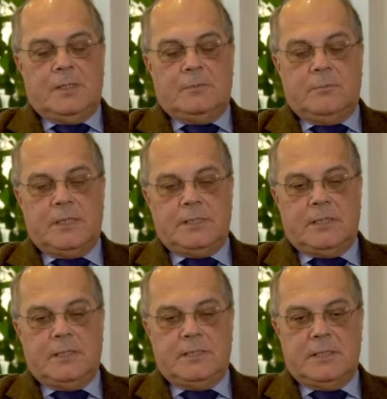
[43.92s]
And
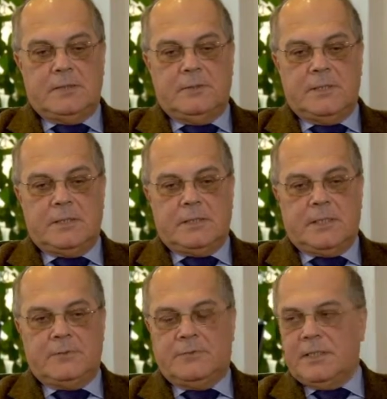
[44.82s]
basically they're doing
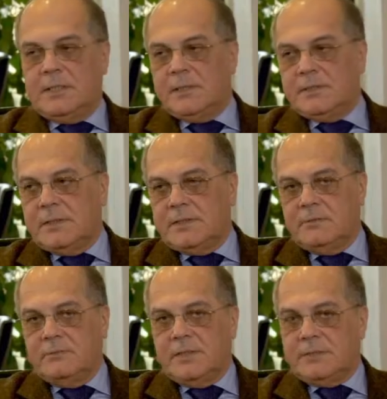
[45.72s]
trade finance and
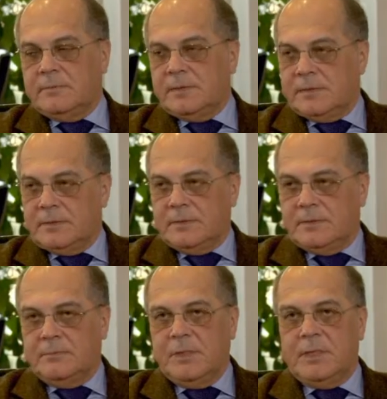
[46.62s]
investments
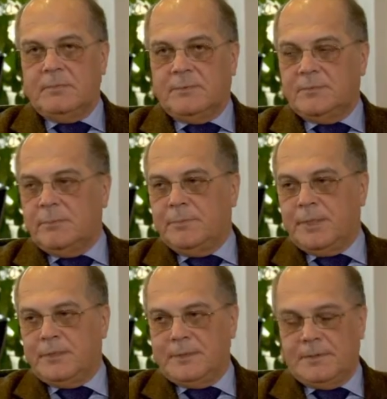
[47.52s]
on behalf of the
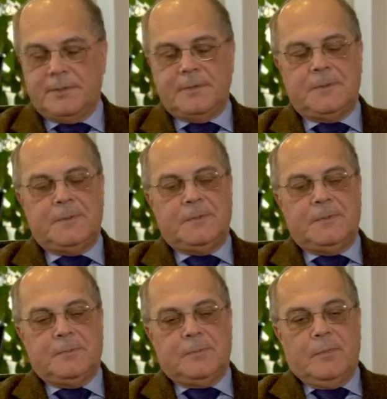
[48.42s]
parent.
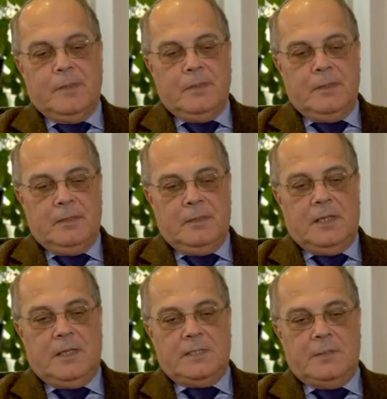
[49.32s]

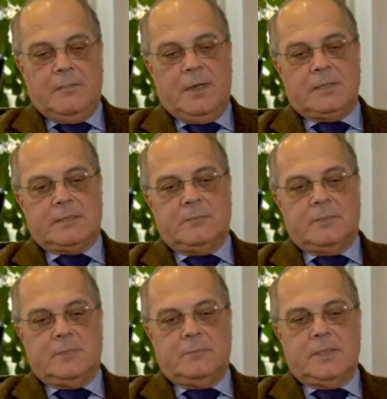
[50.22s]
The other banks,
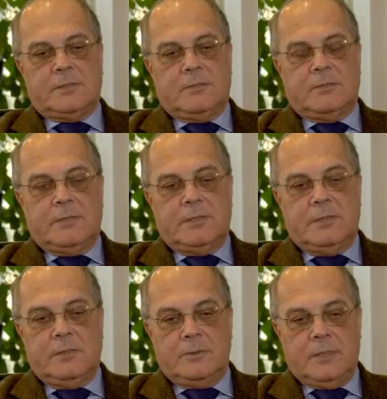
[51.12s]
which you might call the
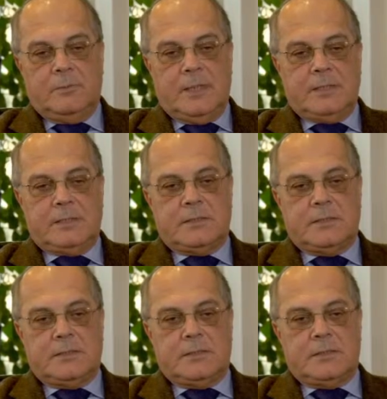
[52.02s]
local banks,
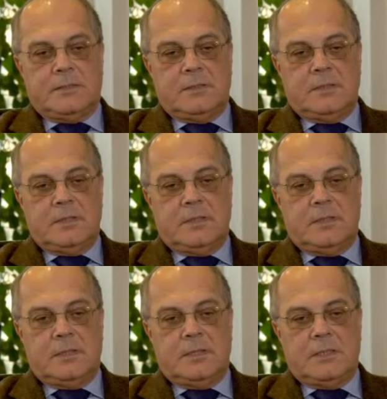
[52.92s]

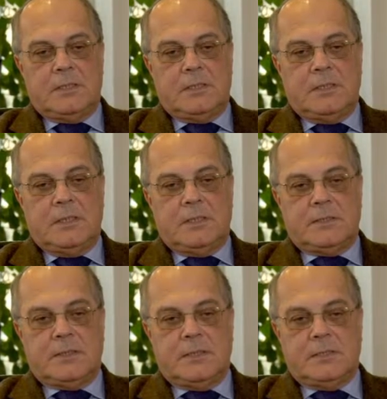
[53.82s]
here
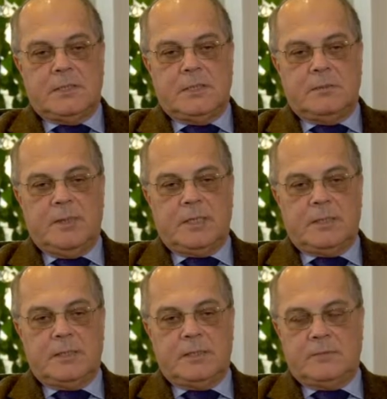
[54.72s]
essentially
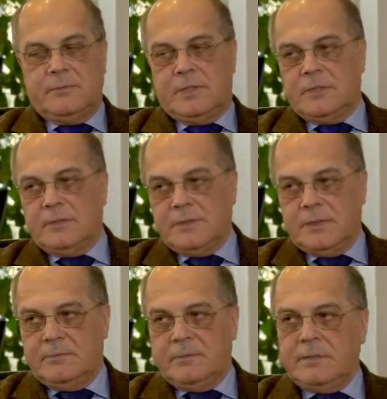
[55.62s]
banking is very
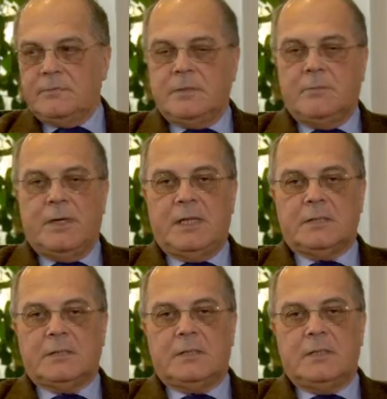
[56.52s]
conservative. The
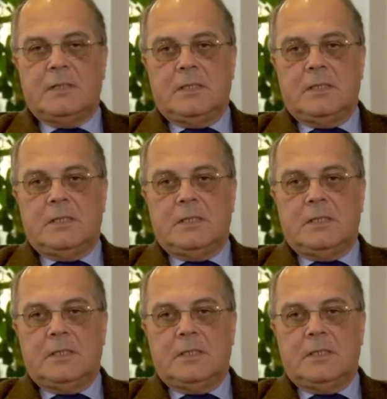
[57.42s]
banks